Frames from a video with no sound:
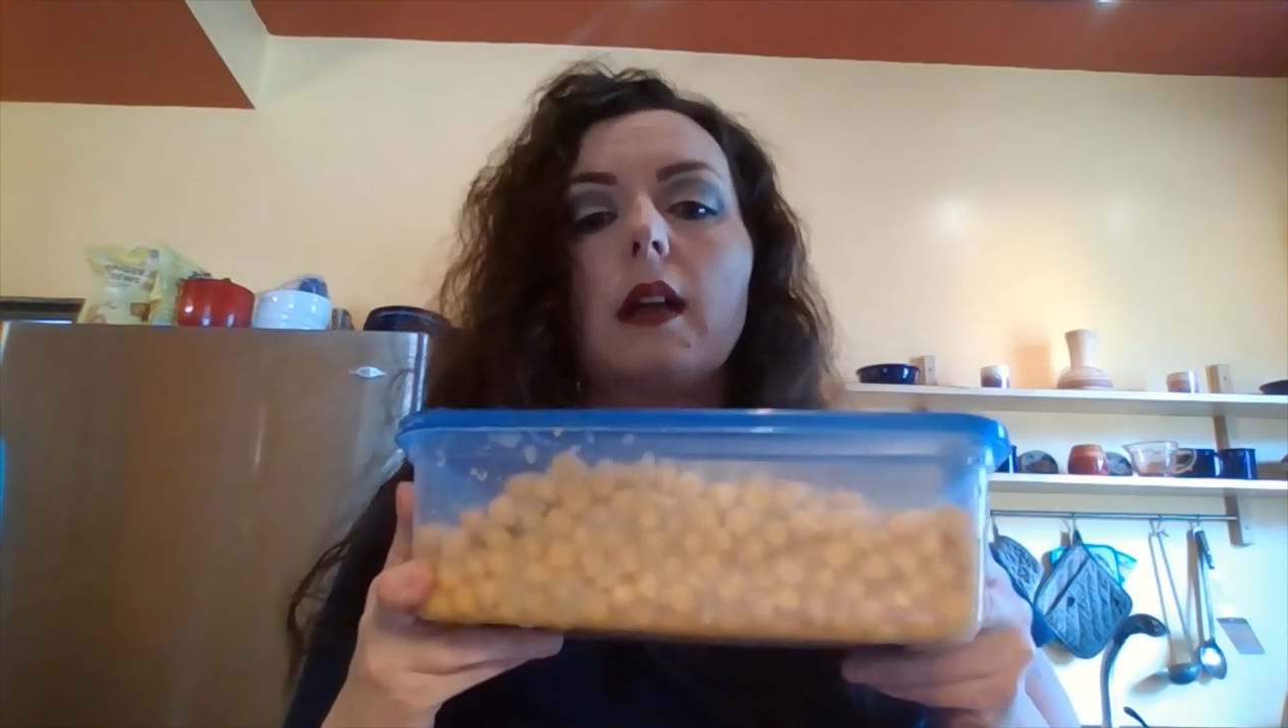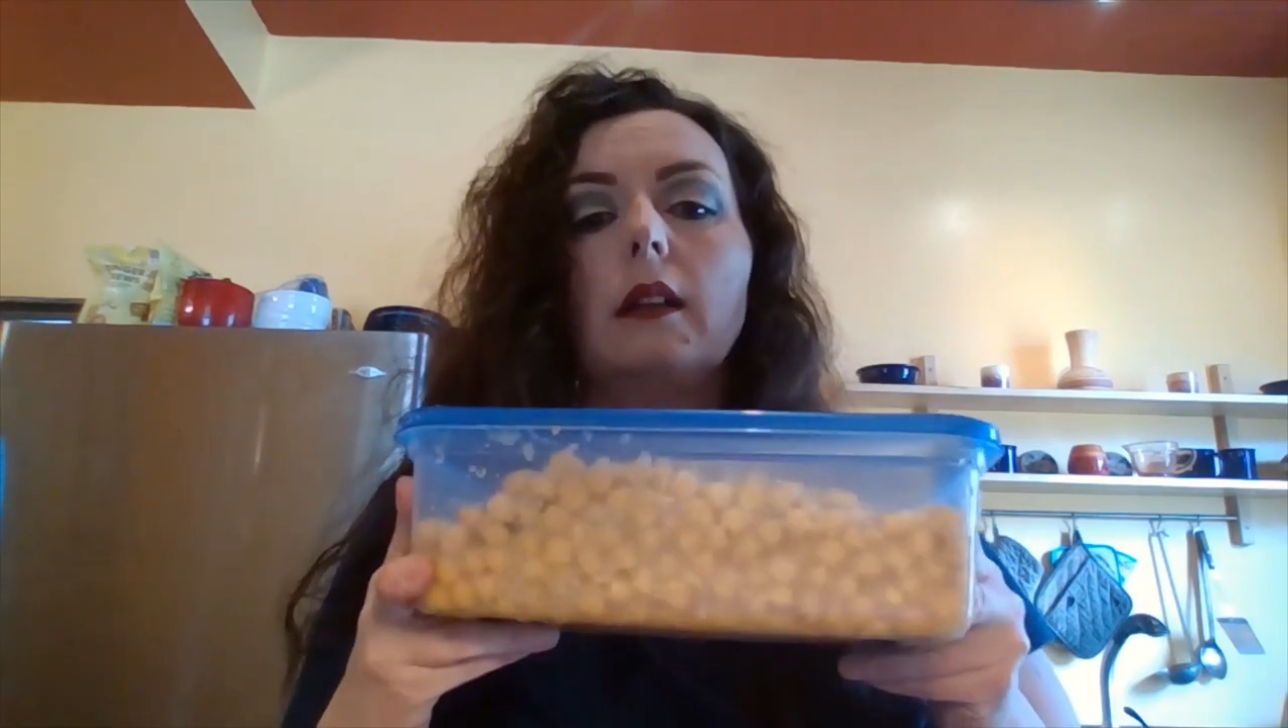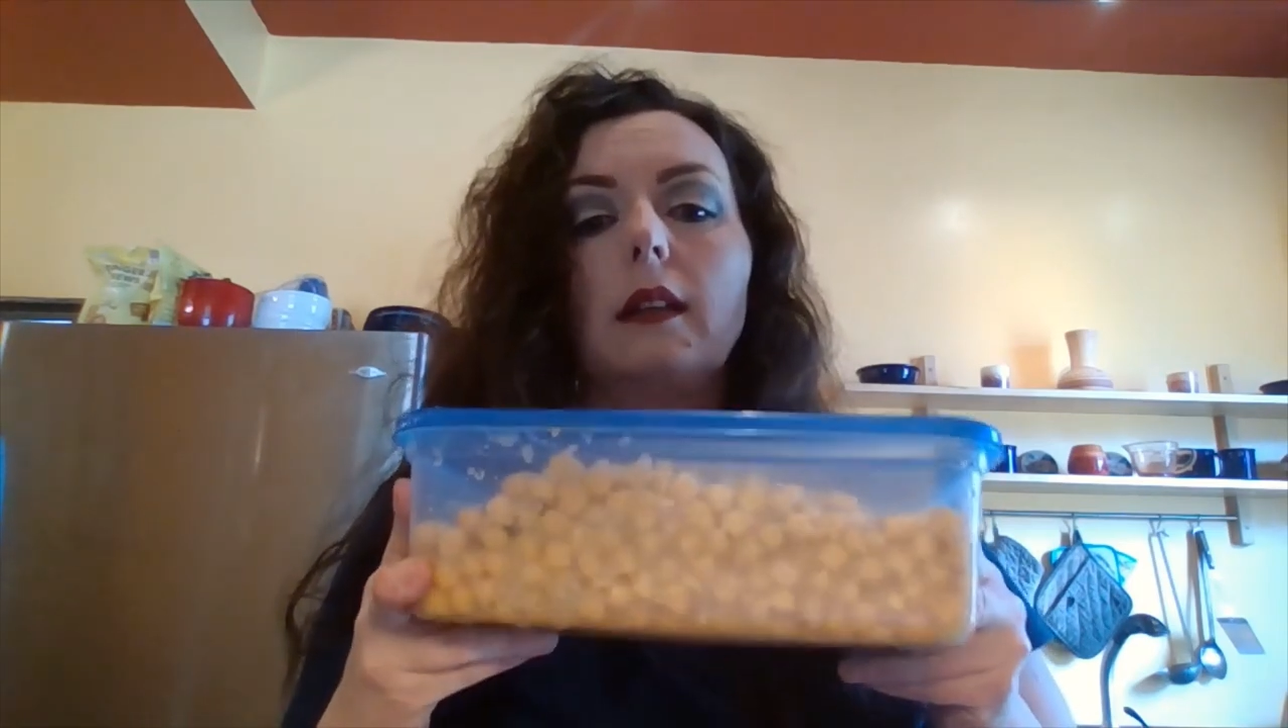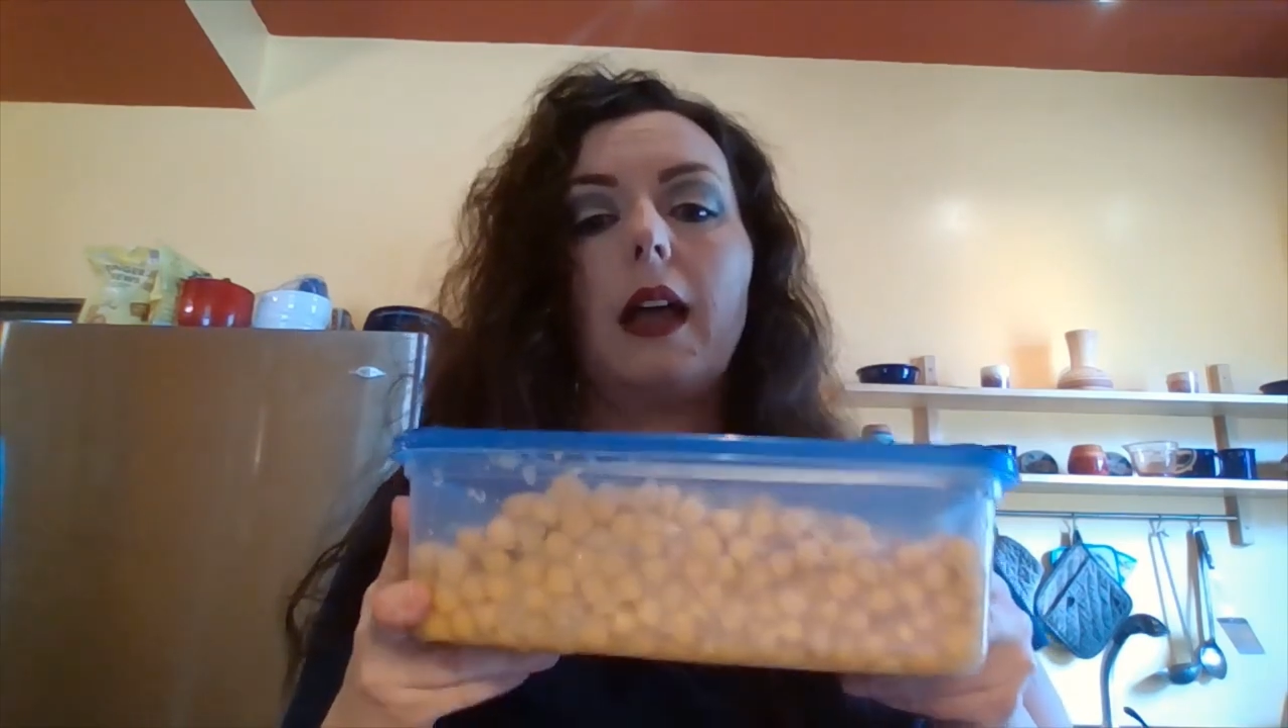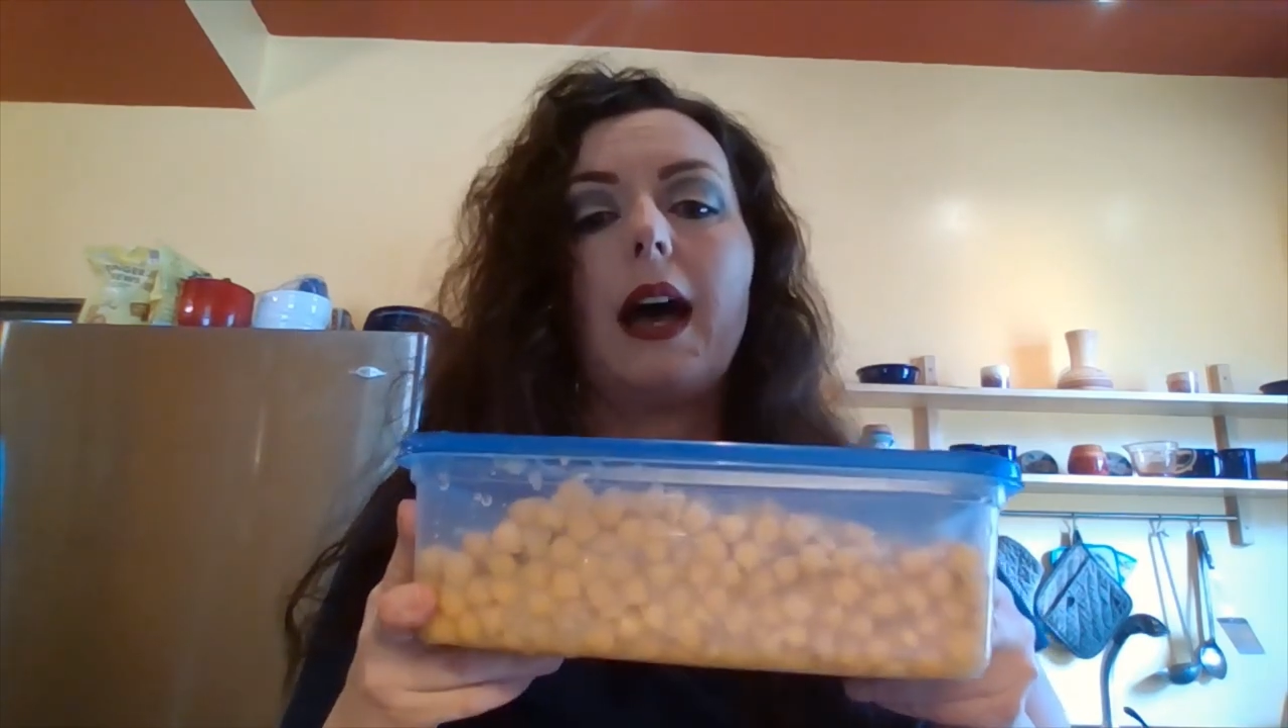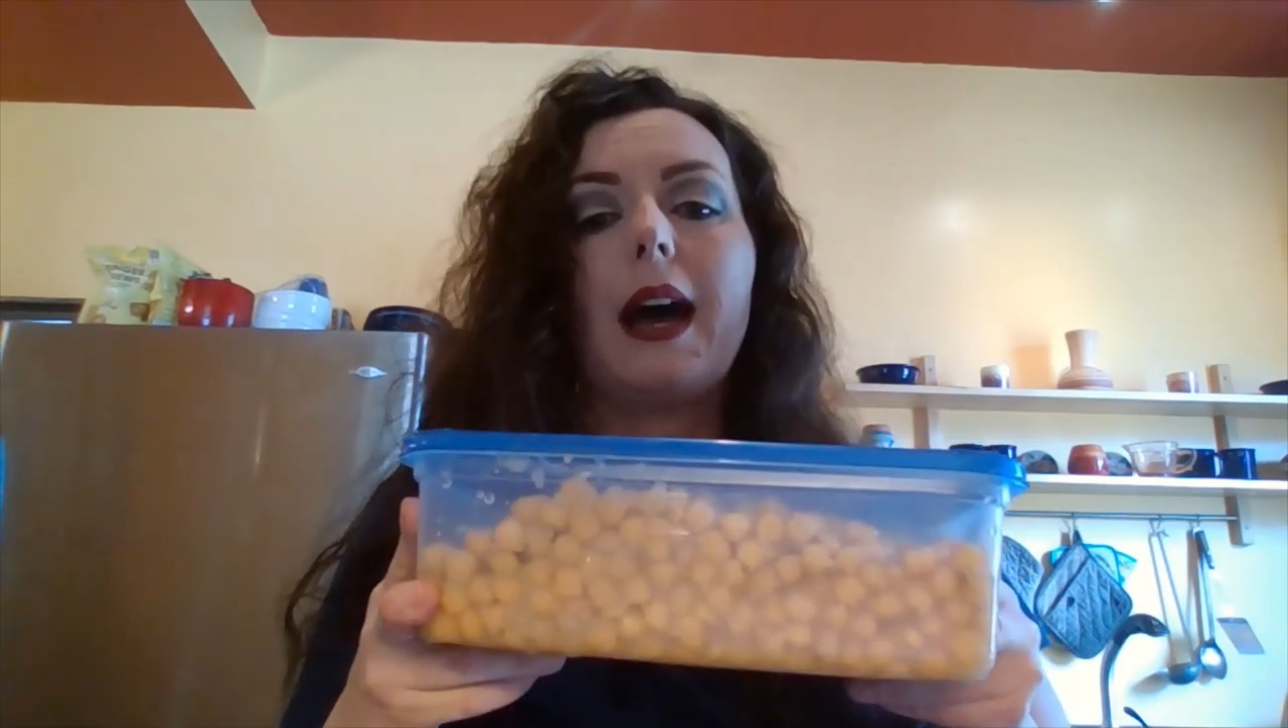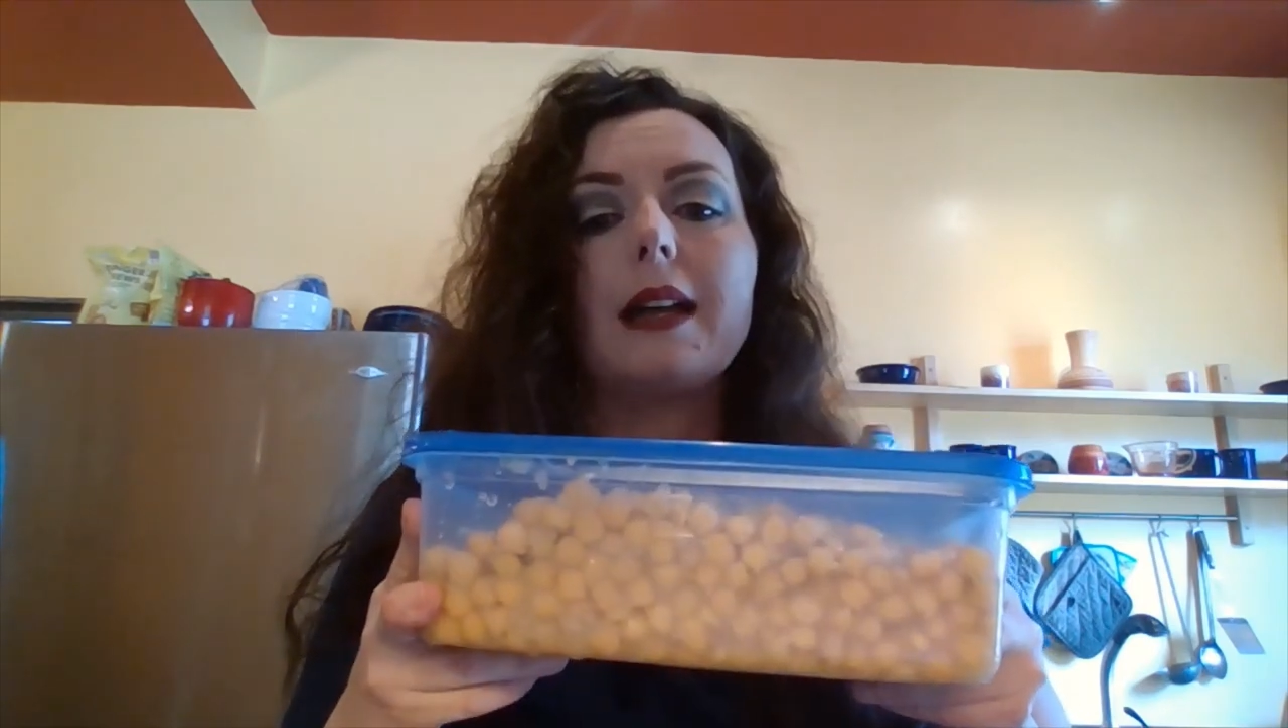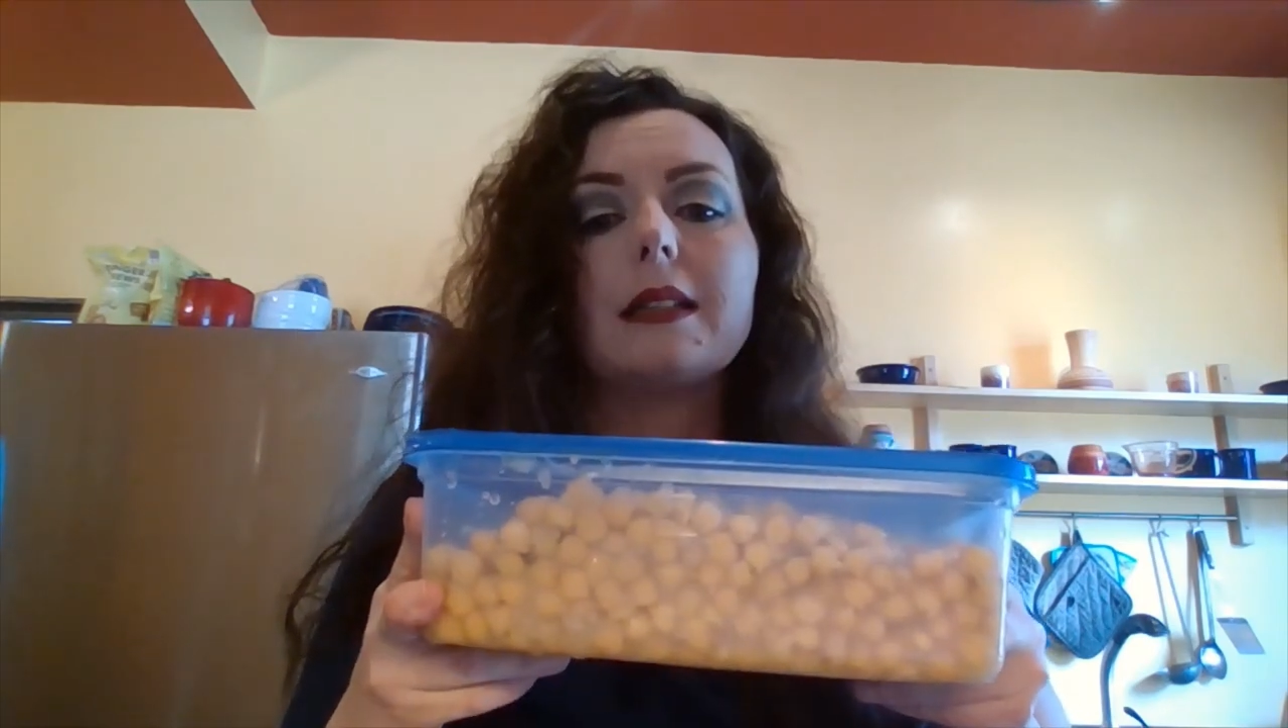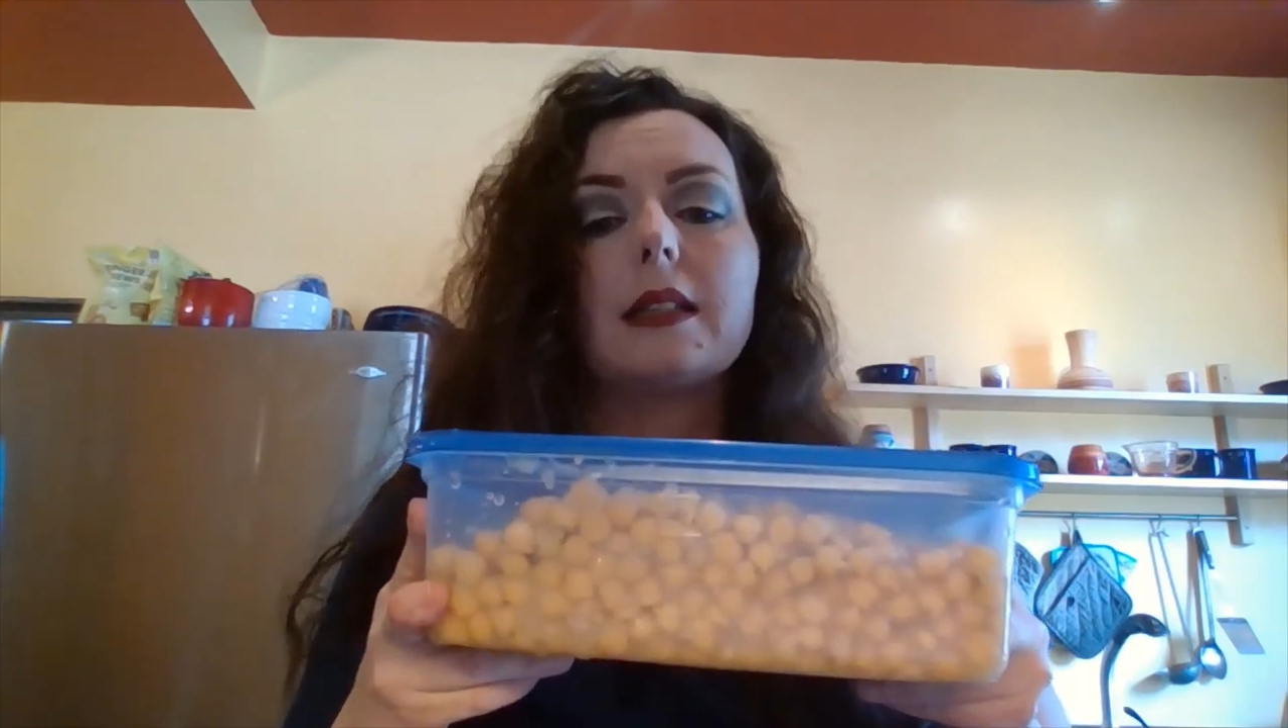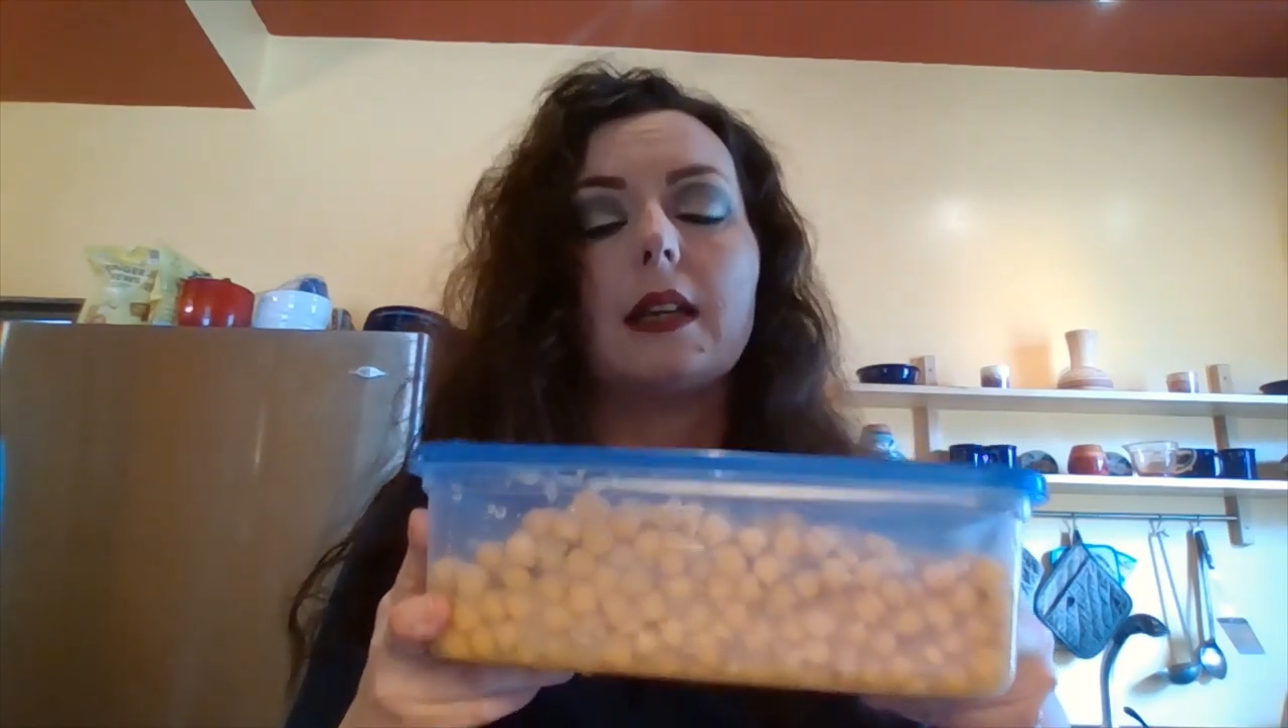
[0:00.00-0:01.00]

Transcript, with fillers: a lot